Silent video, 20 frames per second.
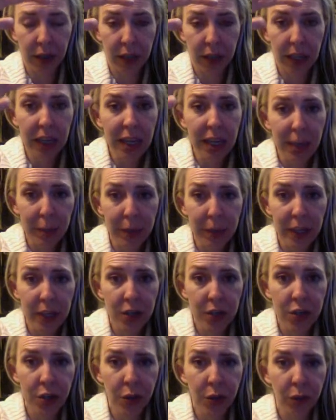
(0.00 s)

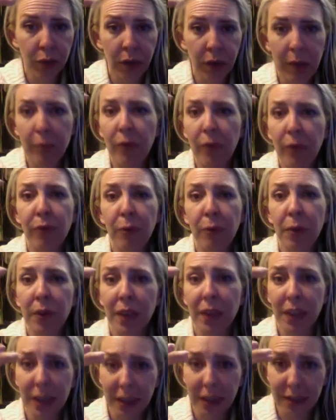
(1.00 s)
image right before
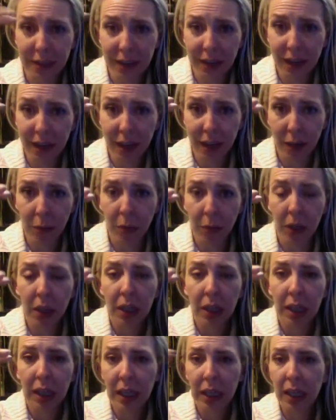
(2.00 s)
the exam
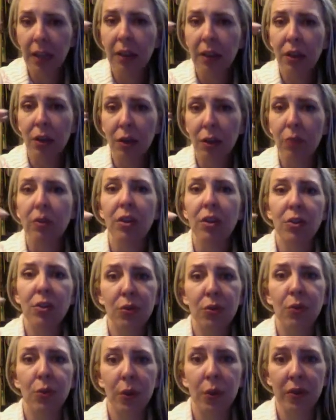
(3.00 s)
in the Unit
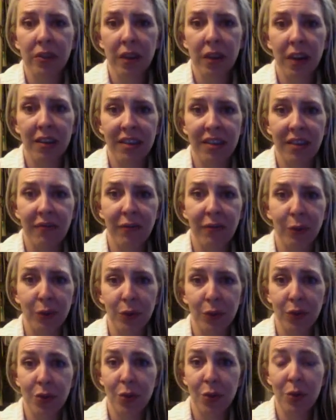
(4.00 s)
2 course content
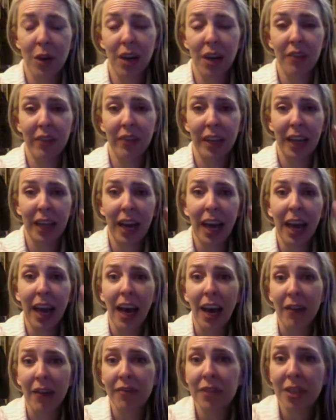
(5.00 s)
folder. So you kind of like
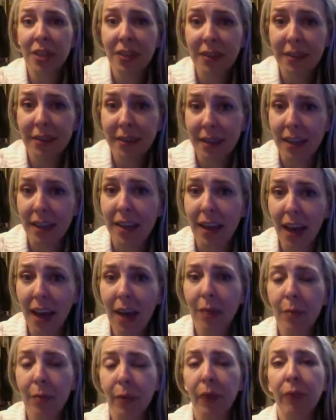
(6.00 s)
have to see
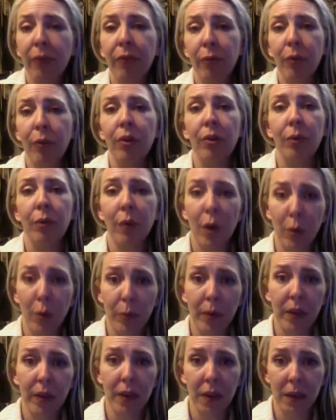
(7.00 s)
that before you
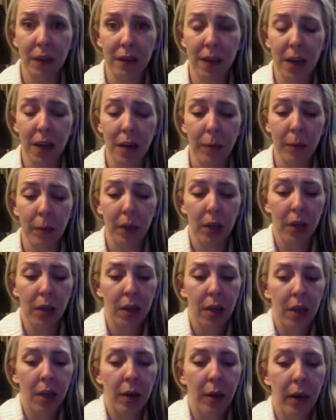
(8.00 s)
open the exam.
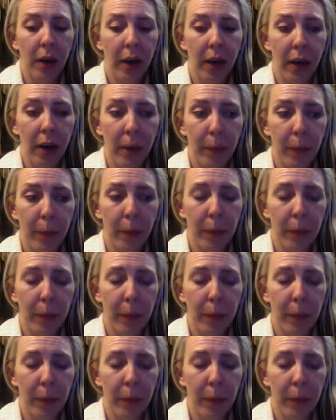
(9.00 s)
But